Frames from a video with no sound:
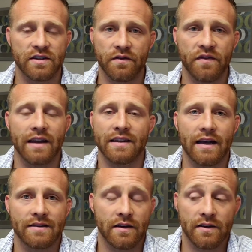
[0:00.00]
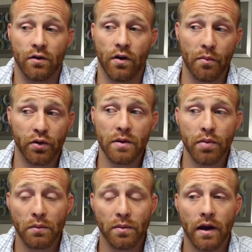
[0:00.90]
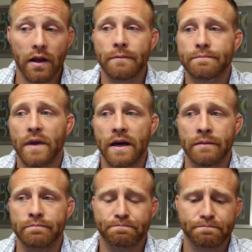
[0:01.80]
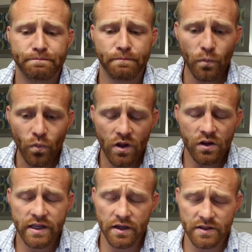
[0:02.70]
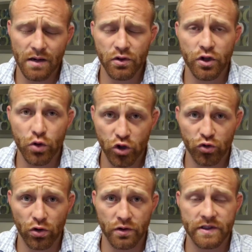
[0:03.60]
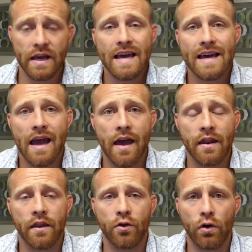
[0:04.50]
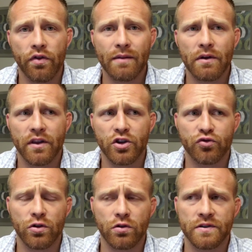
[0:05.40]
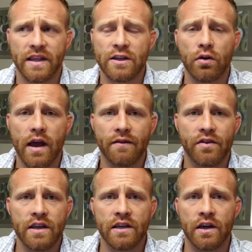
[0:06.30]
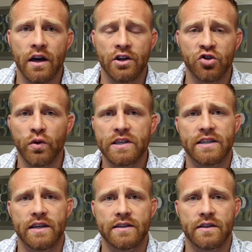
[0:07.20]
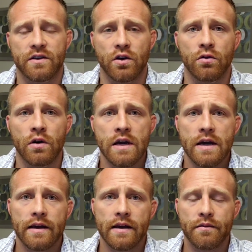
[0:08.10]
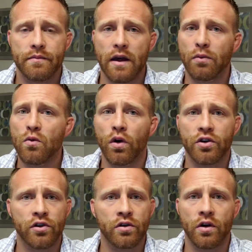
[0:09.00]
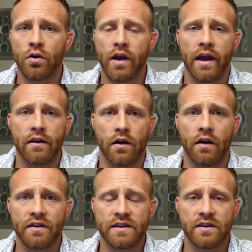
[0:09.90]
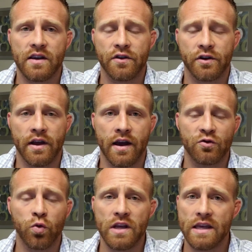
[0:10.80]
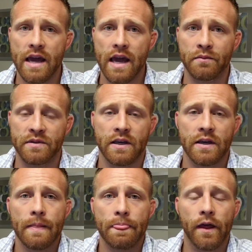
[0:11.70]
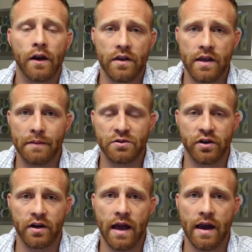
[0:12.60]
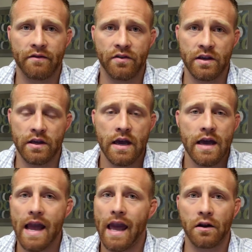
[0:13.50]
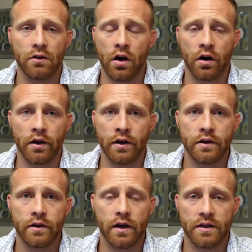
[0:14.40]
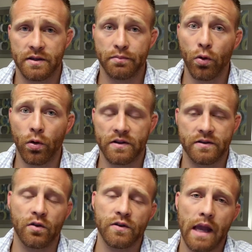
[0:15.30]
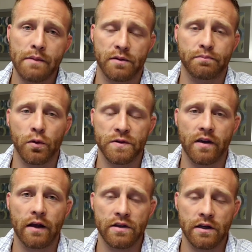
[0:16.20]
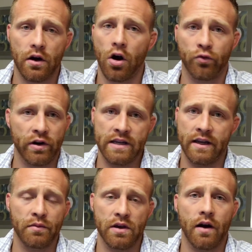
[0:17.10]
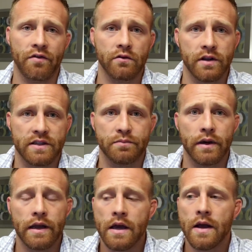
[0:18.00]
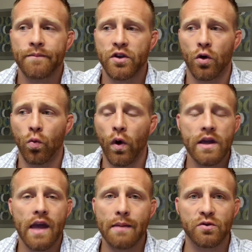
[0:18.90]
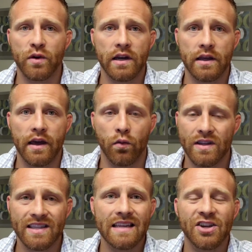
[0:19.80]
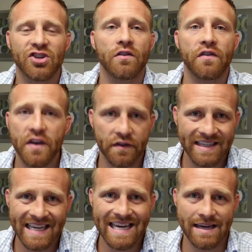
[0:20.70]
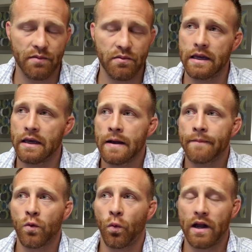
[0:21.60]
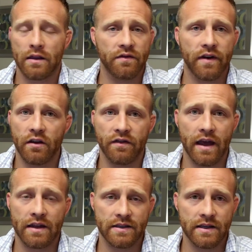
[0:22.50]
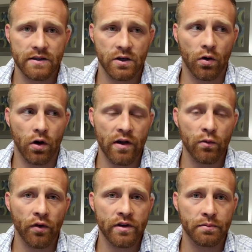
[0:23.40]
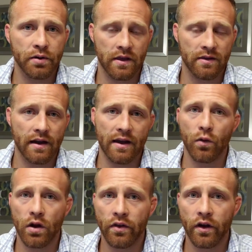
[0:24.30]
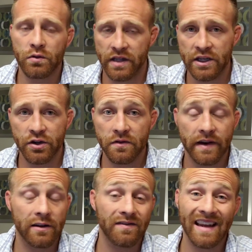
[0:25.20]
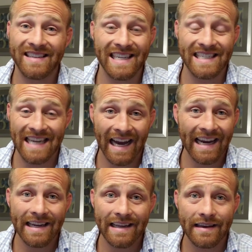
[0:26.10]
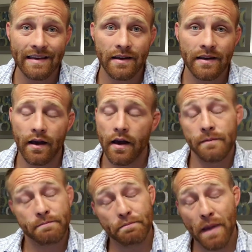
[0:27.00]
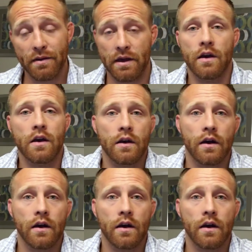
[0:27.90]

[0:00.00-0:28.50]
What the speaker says: just fantastic. So I'm pretty pumped about it. It does come with 2 controllers, and the only thing about the controllers, they don't have the joysticks. So it makes me wonder, okay, obviously if they're going to have 20 games, none of the games are going to have the analog support, so those games are most likely already going to be off the list. But, what games are we going to get? What's the additional 15? I mean, we got the Final Fantasy, so are they willing to put a second one on there? Would they do Final Fantasy 9? Maybe.